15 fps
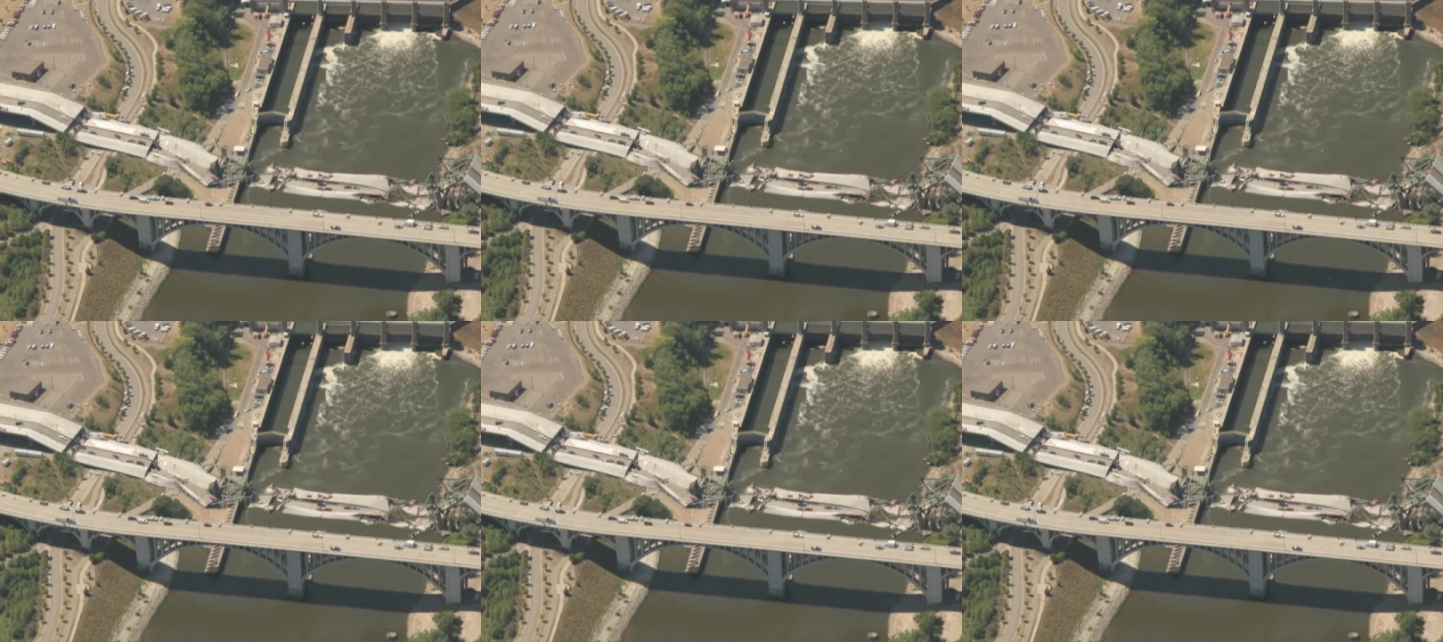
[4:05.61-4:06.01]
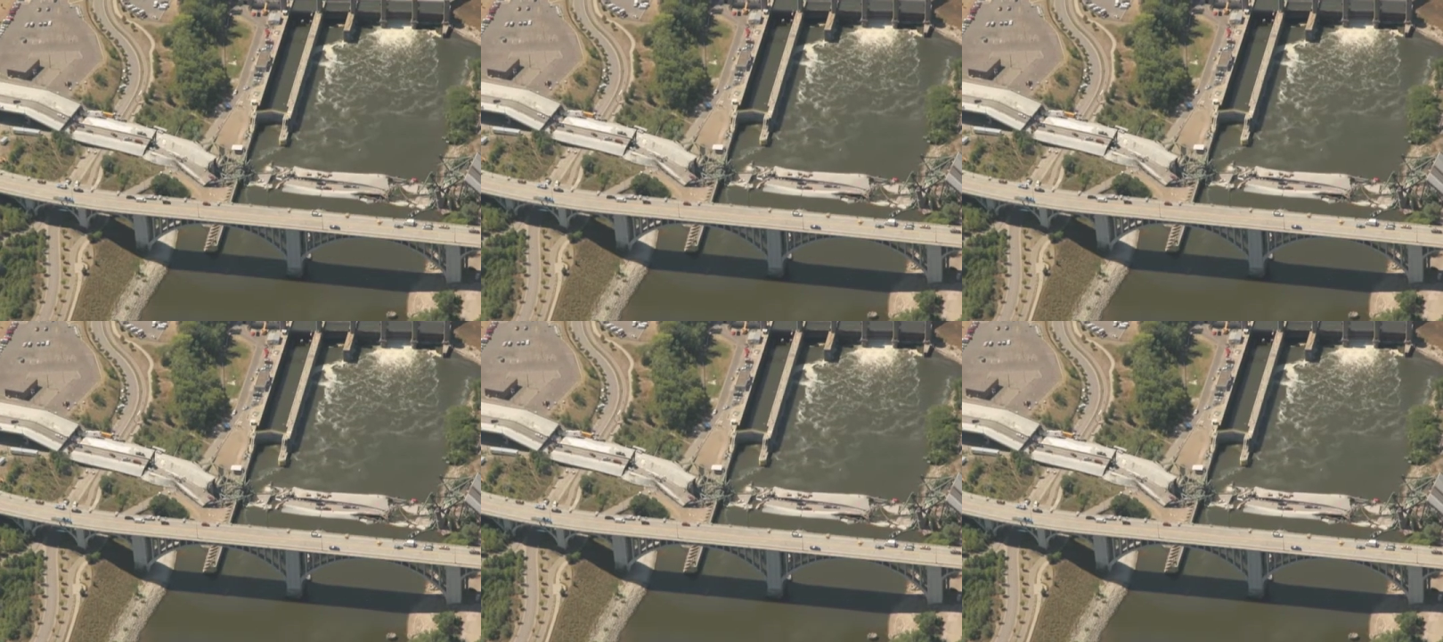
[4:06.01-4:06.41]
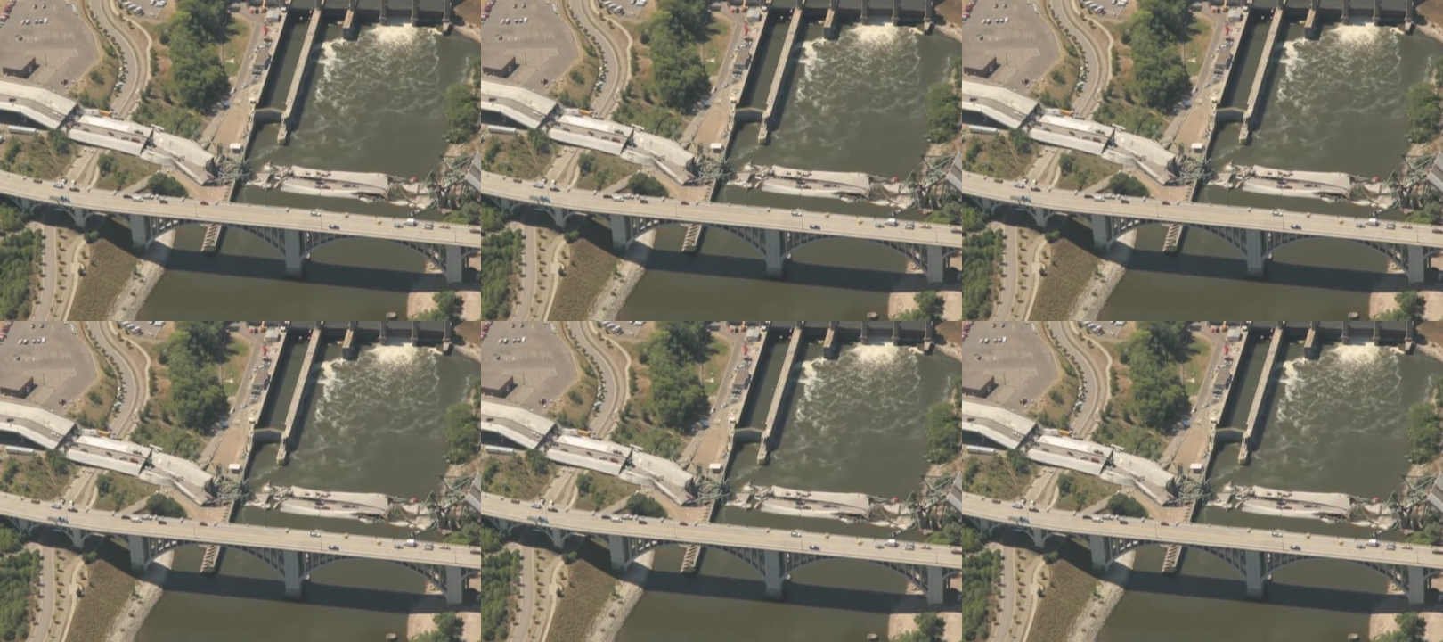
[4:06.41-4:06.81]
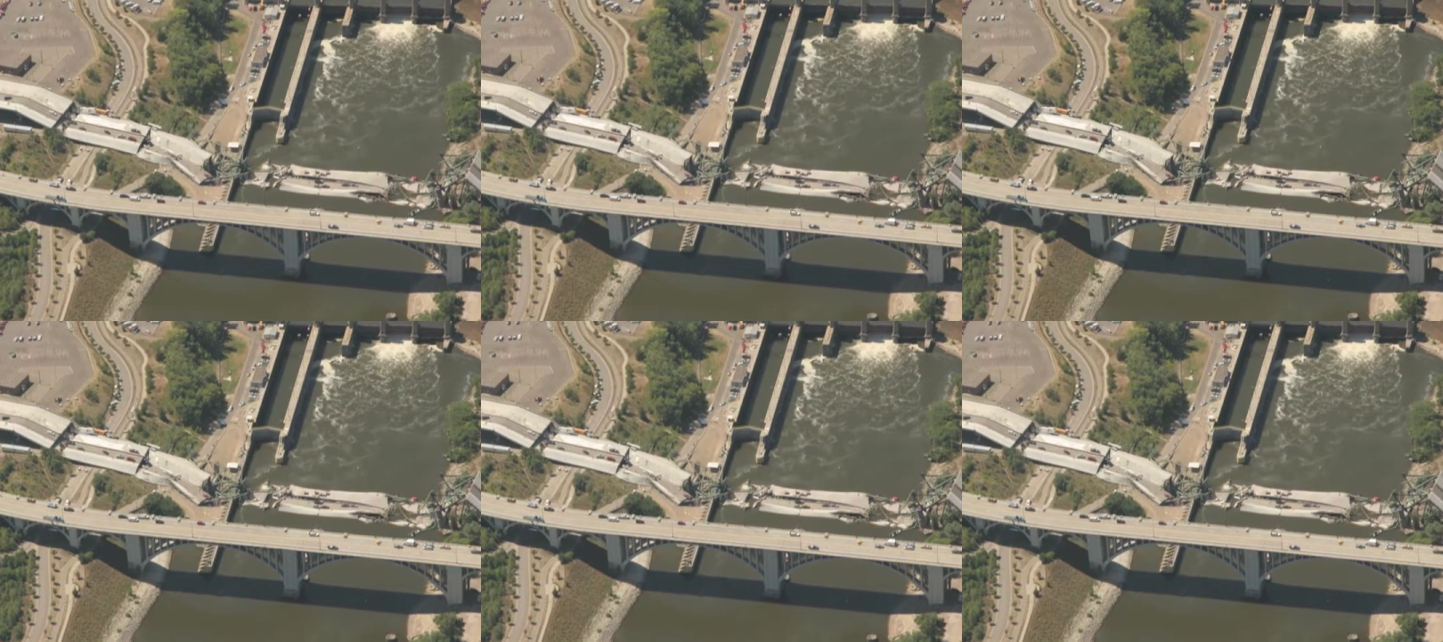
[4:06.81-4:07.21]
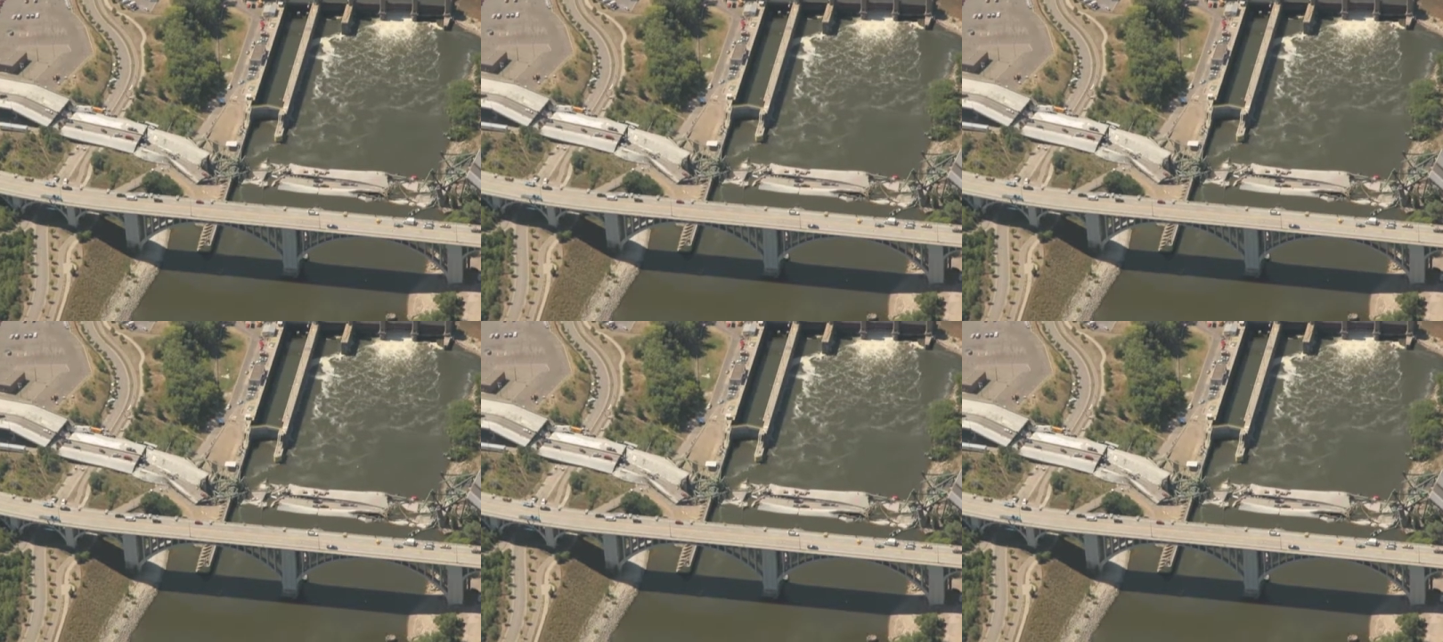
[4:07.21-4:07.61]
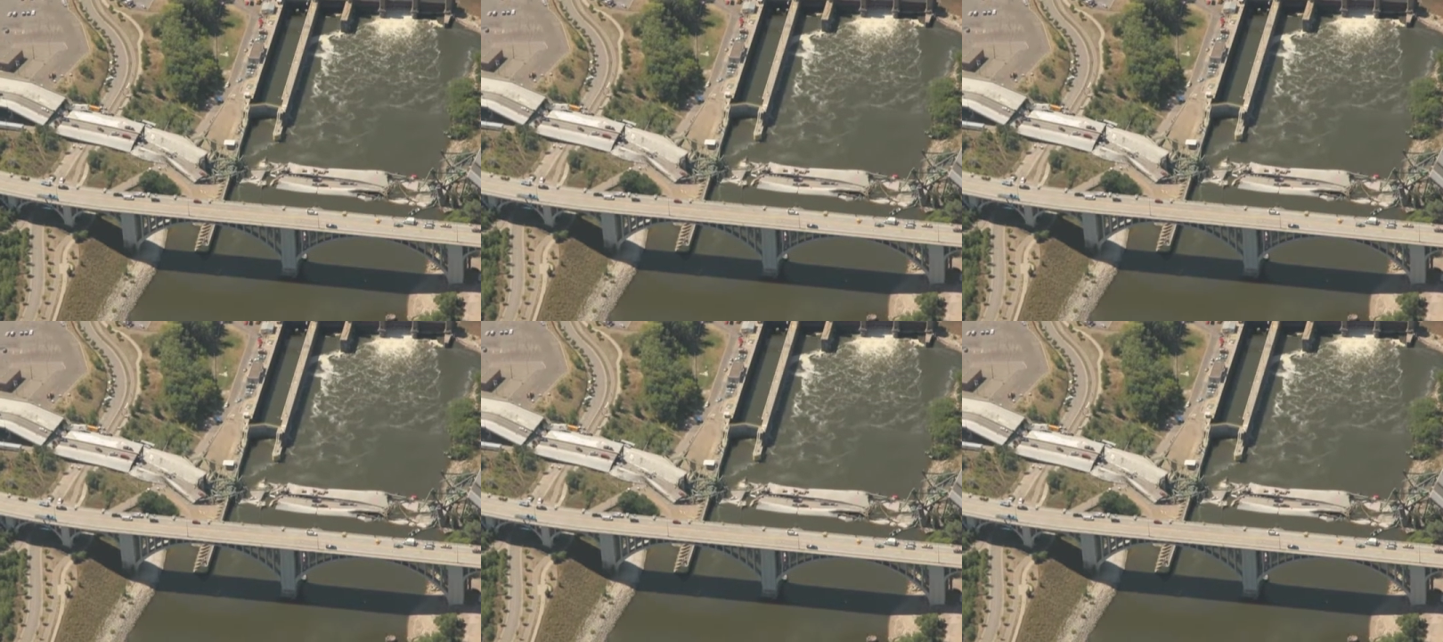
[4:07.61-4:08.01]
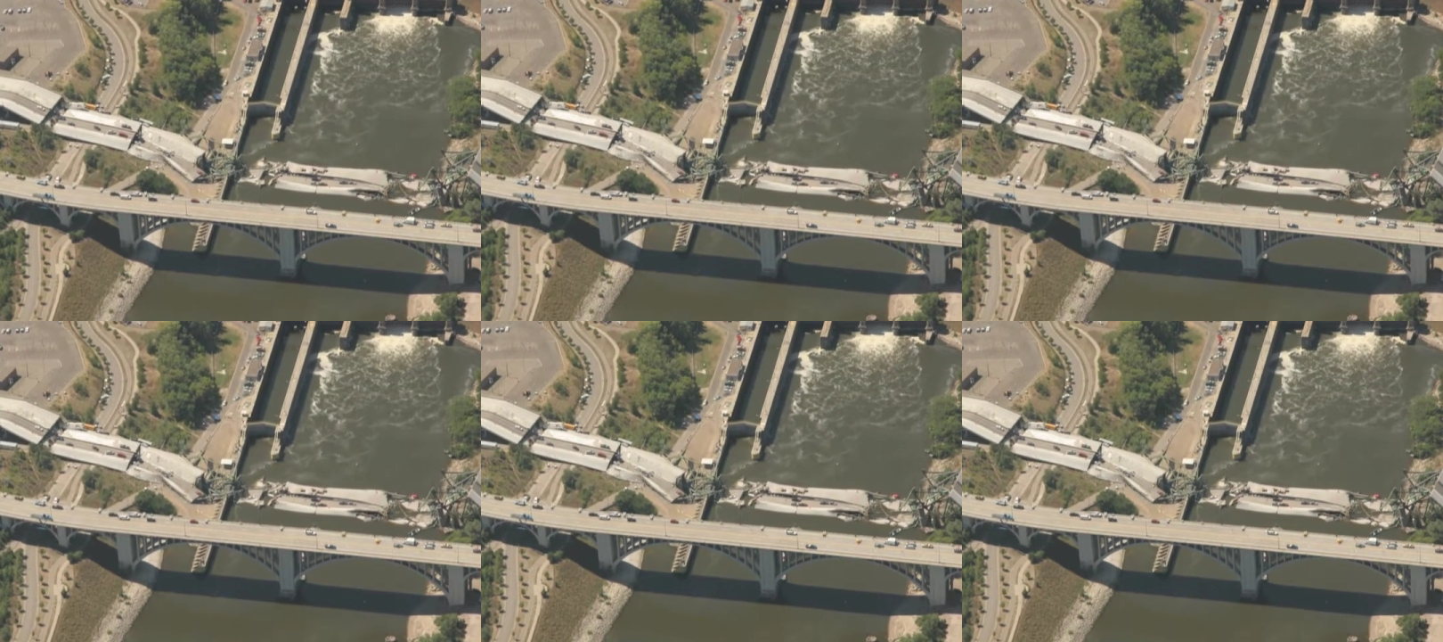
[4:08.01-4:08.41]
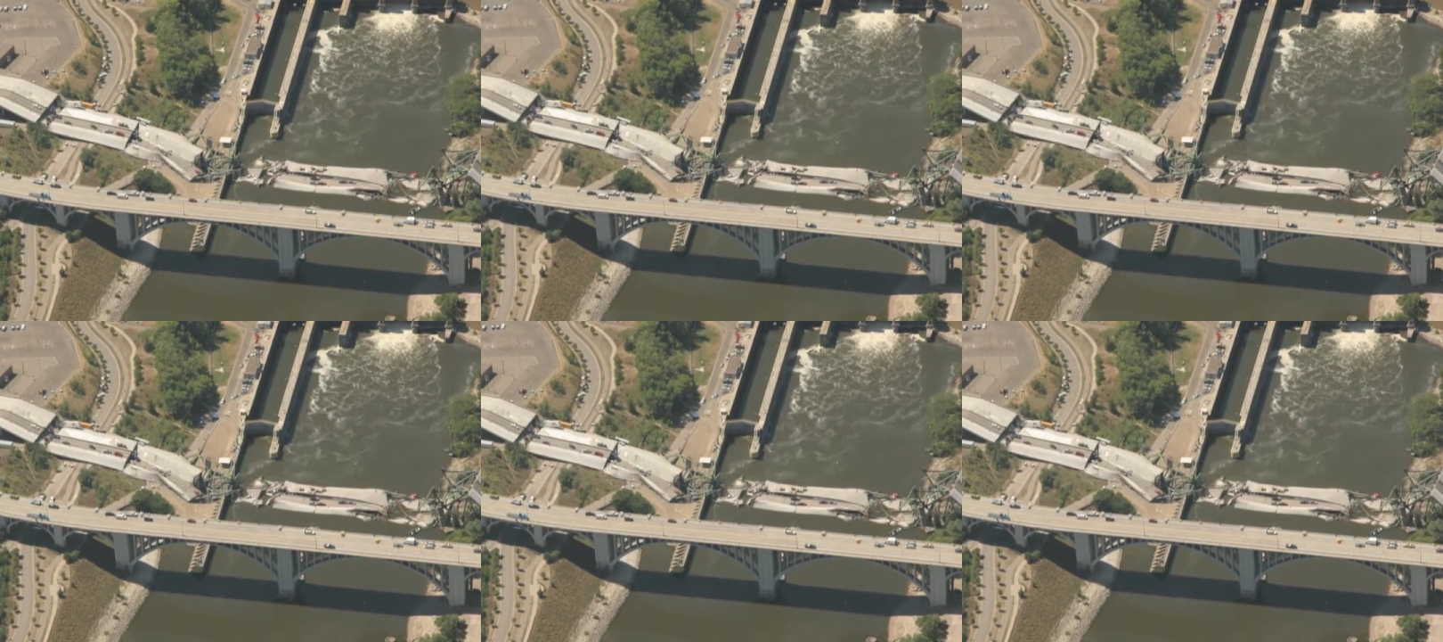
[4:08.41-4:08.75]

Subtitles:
Nobody's mouth can be seen.